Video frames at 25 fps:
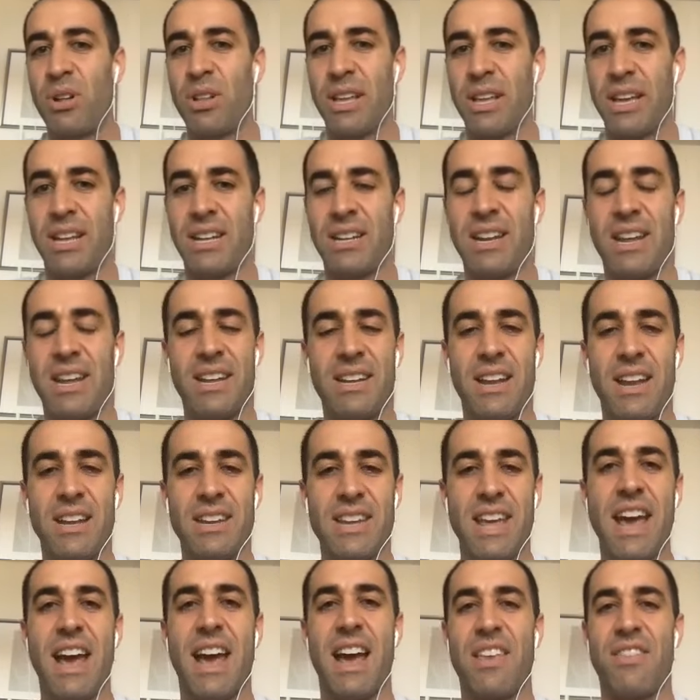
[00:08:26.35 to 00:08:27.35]
And, and and
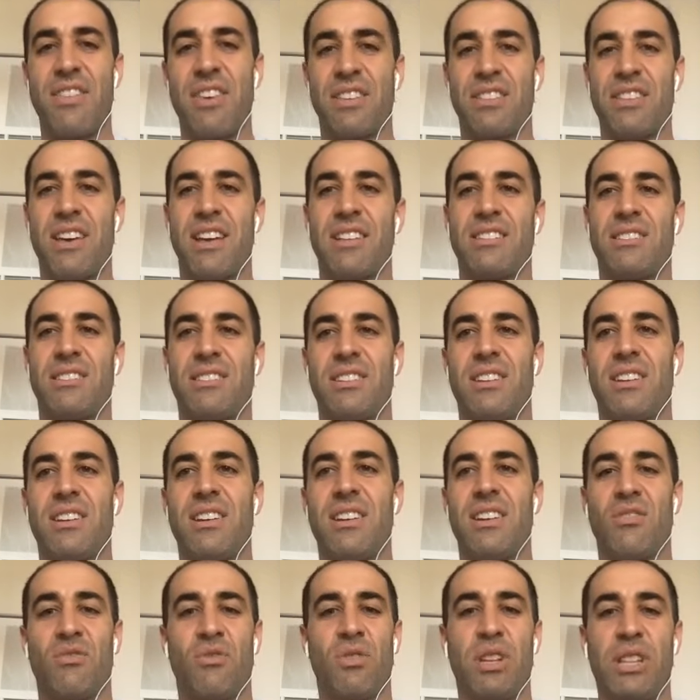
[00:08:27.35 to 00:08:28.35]
yeah, I think that's
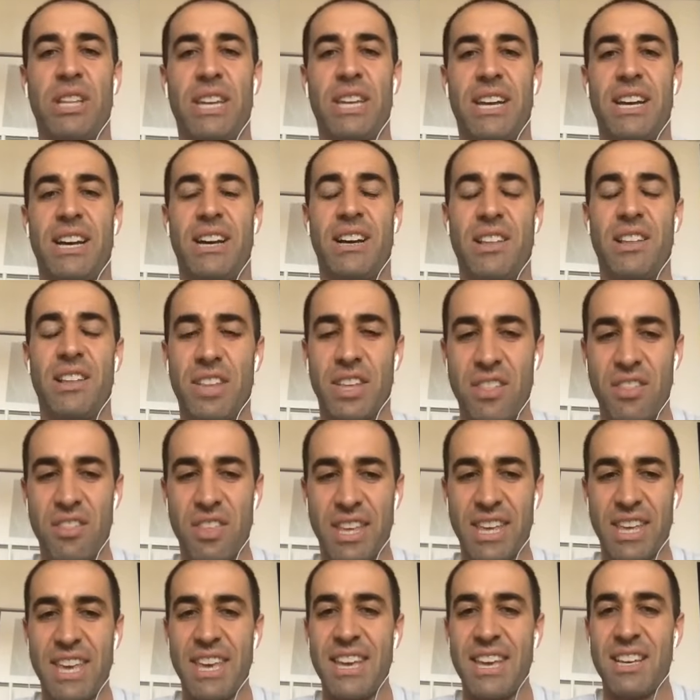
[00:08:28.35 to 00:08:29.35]
really uh, the the
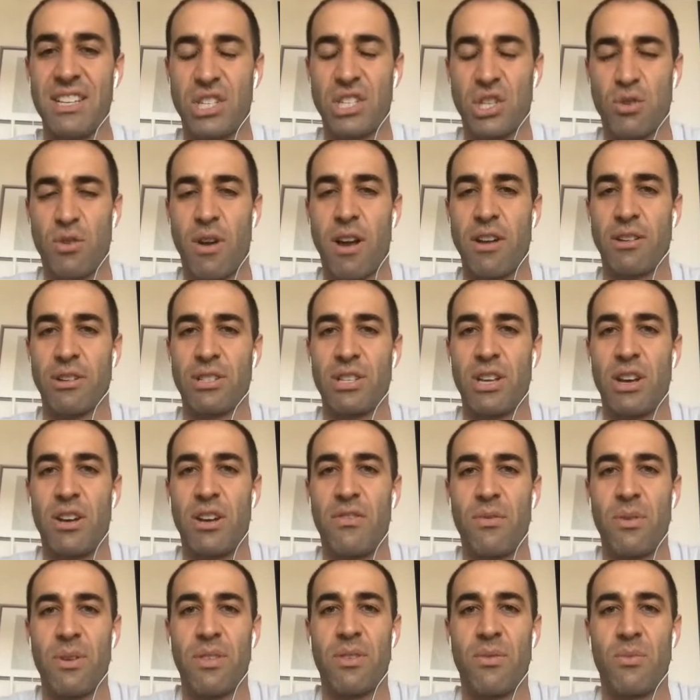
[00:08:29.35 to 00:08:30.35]
key is surrounding yourself
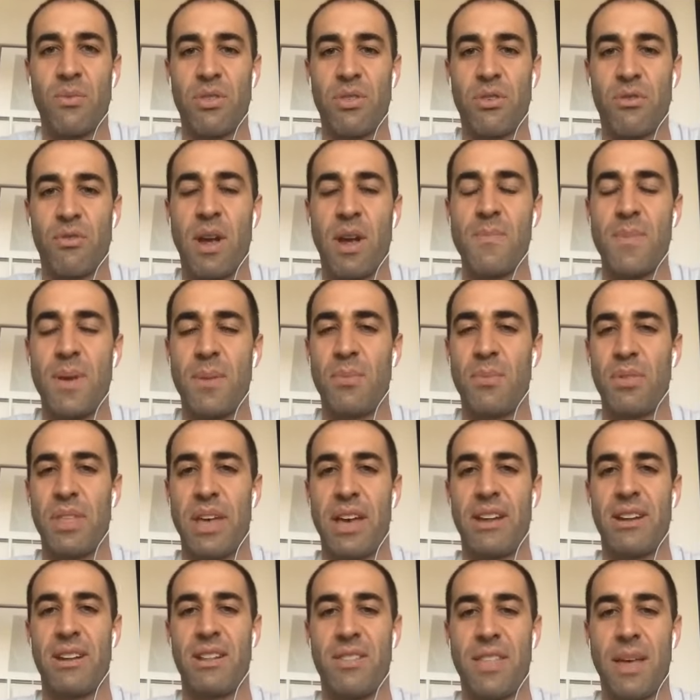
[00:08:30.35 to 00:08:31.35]
with with the right people that
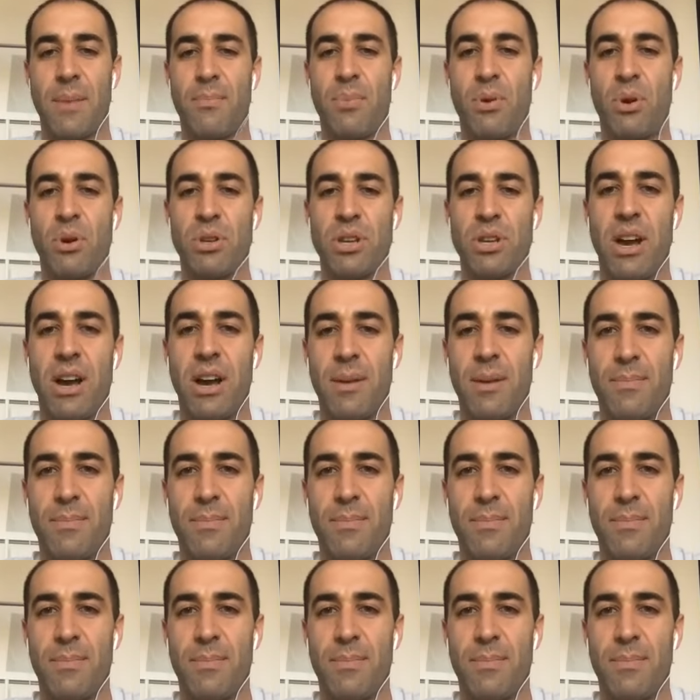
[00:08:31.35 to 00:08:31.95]
that pull you up.